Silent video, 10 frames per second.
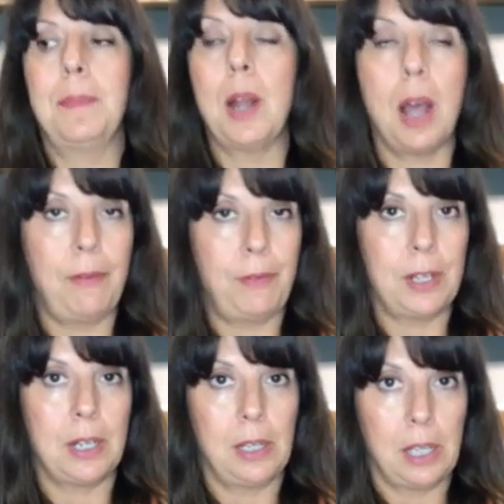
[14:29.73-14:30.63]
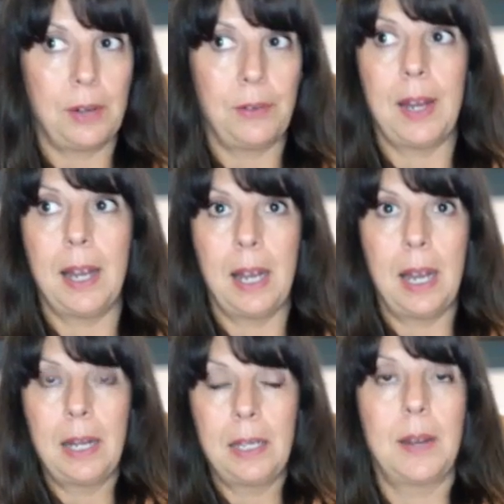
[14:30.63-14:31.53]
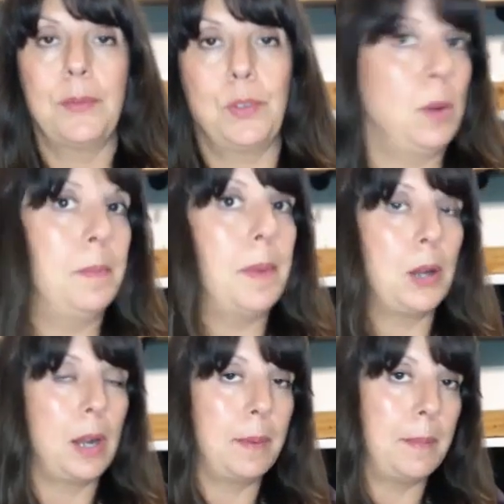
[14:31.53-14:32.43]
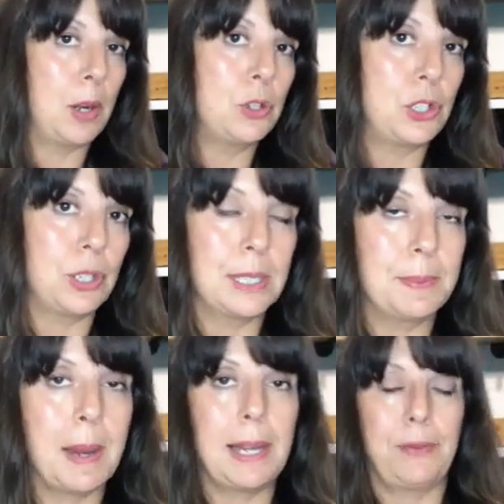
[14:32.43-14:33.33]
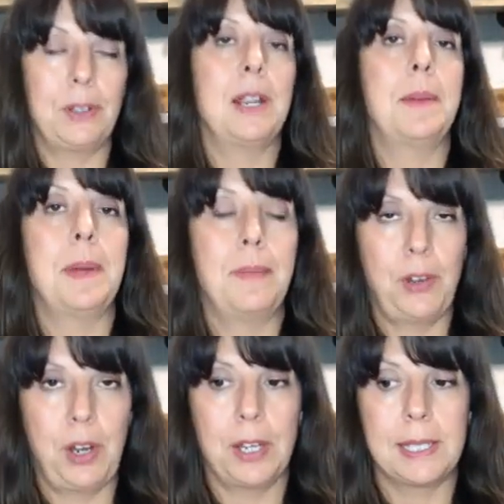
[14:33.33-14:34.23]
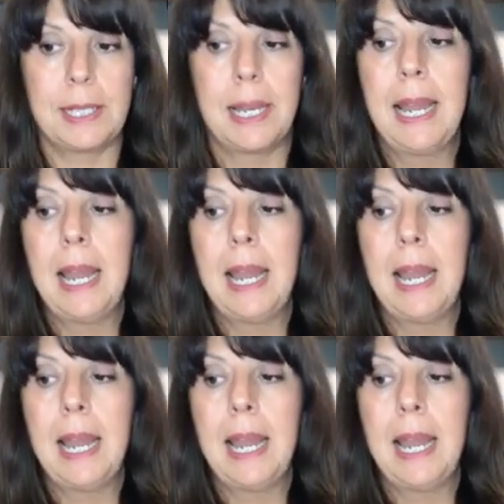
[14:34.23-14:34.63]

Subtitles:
But often a lot of uncomfortable emotions might even come up first.